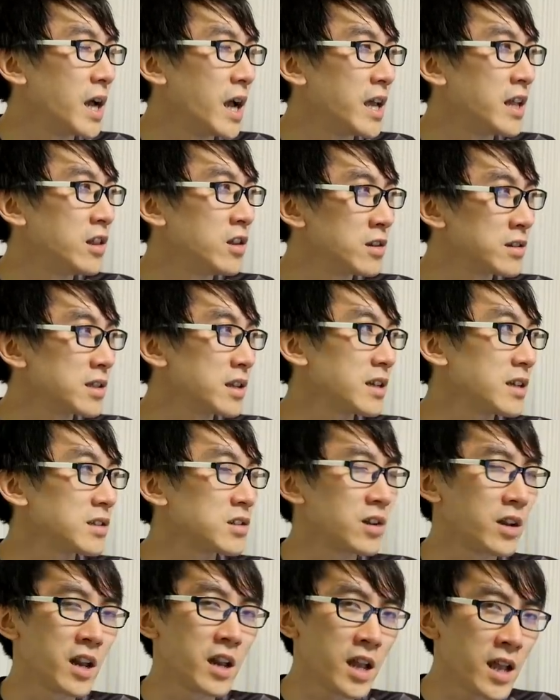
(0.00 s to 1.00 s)
it looks like it's
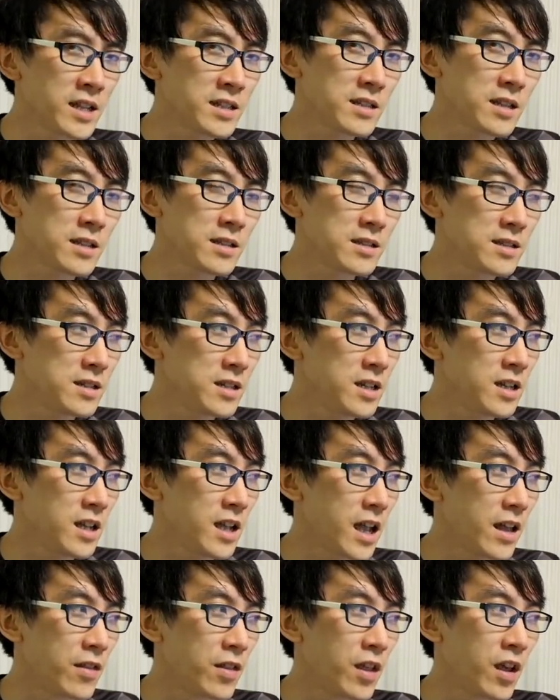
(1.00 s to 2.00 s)
got an SSD,
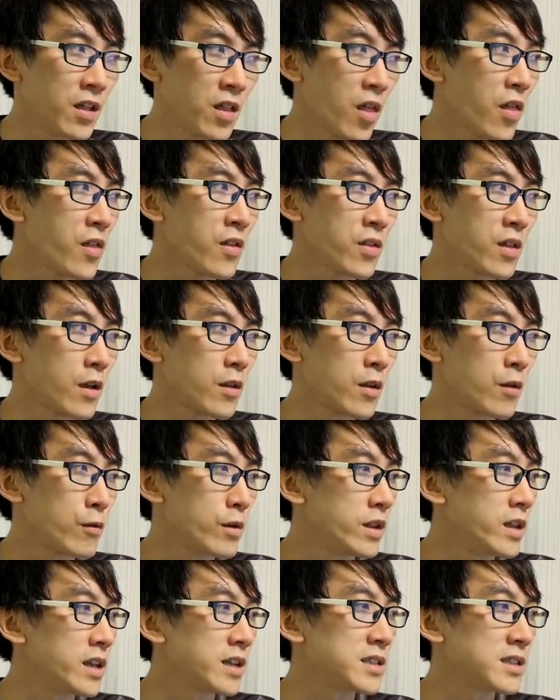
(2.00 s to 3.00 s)
and the other thing that they're
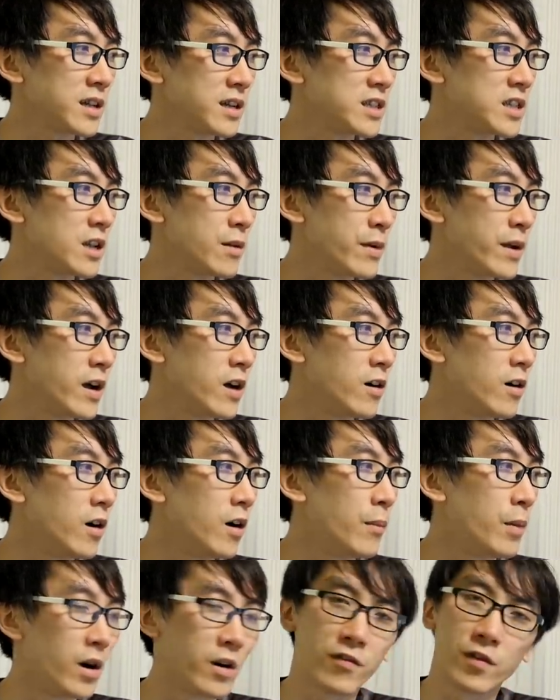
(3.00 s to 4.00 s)
really excited about,
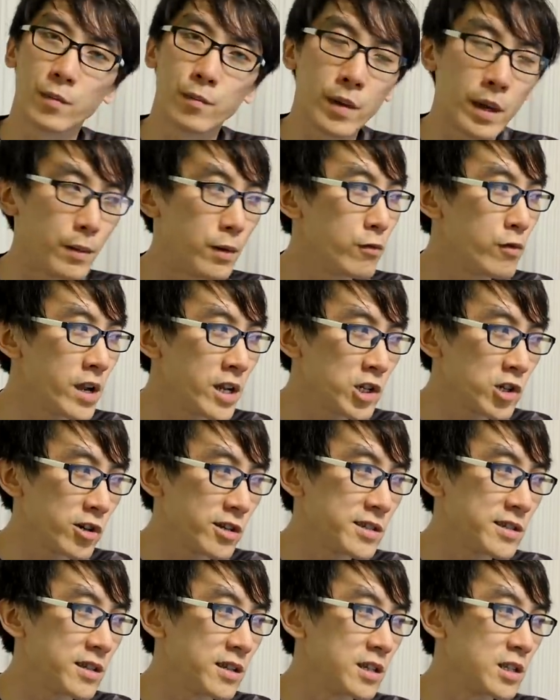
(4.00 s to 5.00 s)
apart from maybe ray
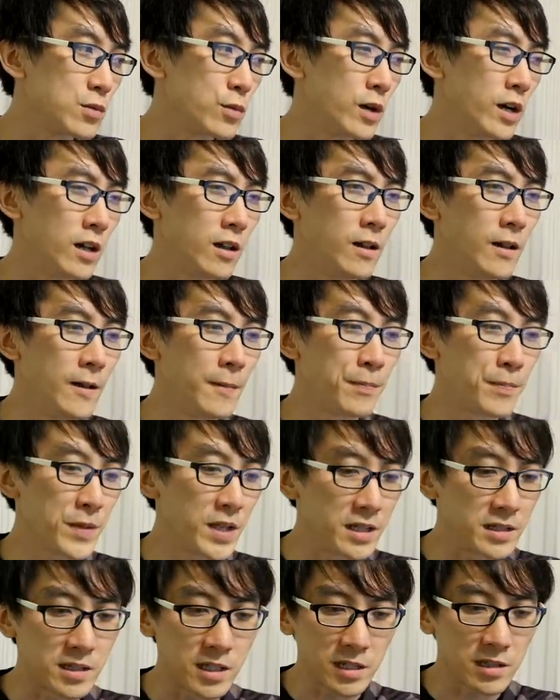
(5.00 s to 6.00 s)
tracing as well,
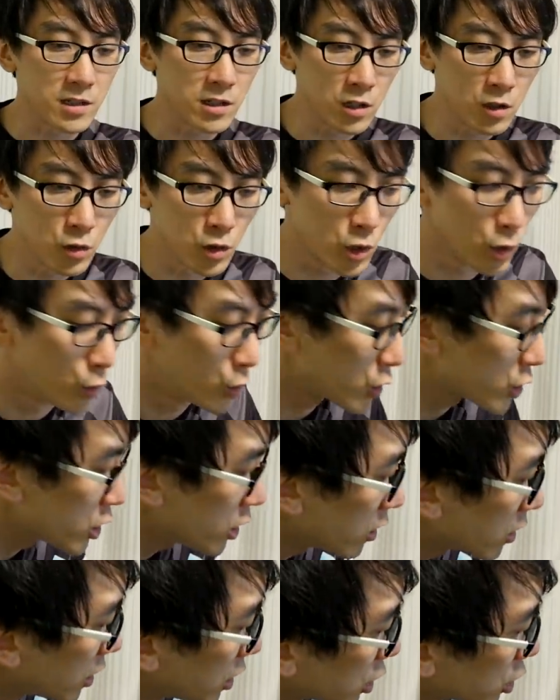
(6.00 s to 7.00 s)
is this new
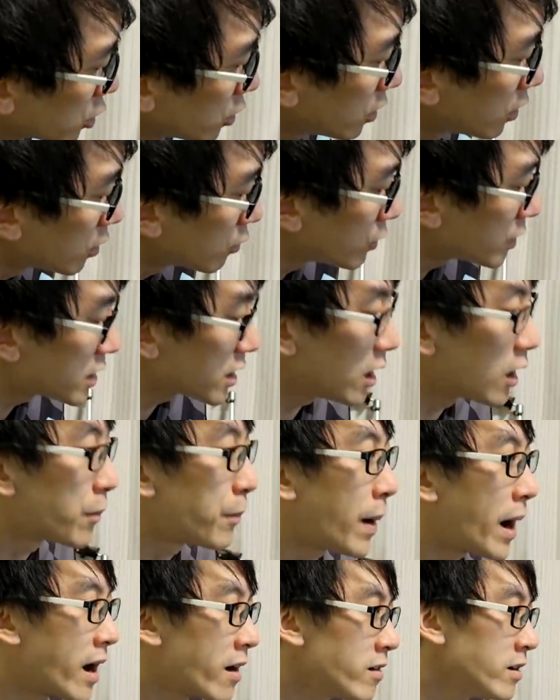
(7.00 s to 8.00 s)
DualShock controller, which
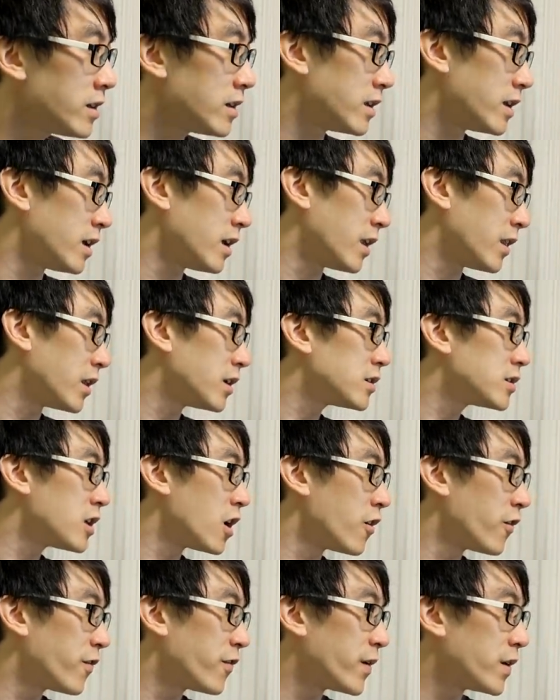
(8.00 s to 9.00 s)
apparently, and there's no
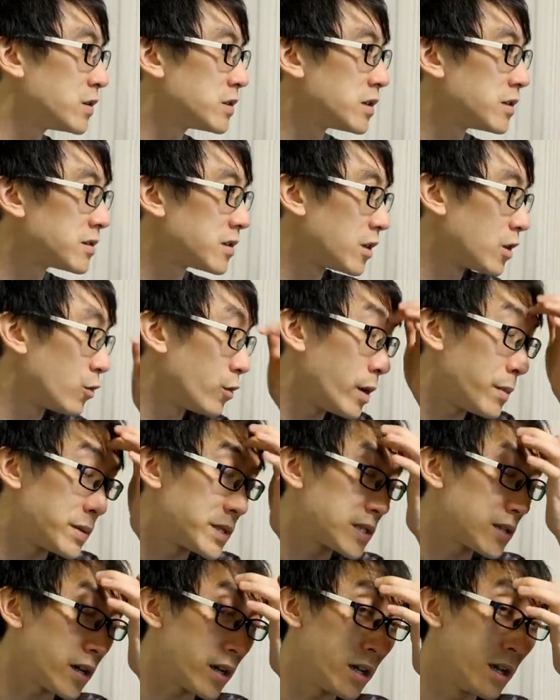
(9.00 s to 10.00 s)
photos on the
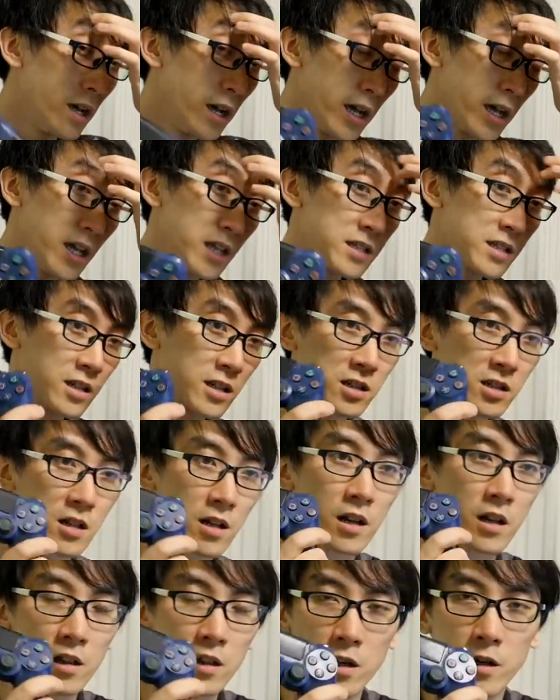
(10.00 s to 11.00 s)
website, it's just
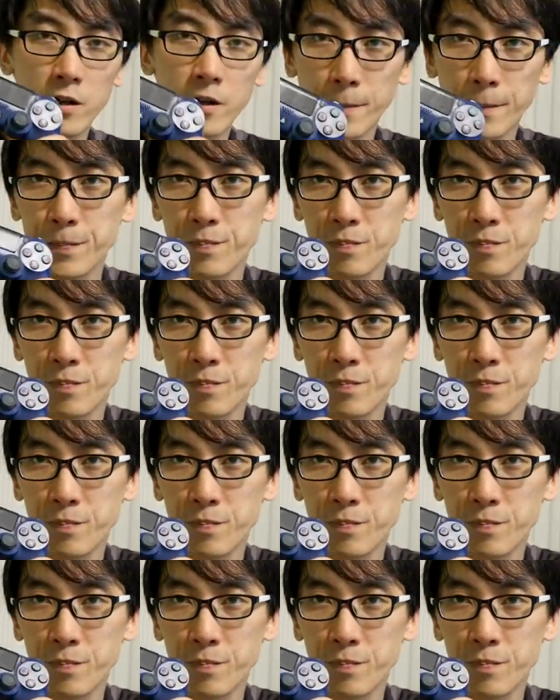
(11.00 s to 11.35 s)
gonna look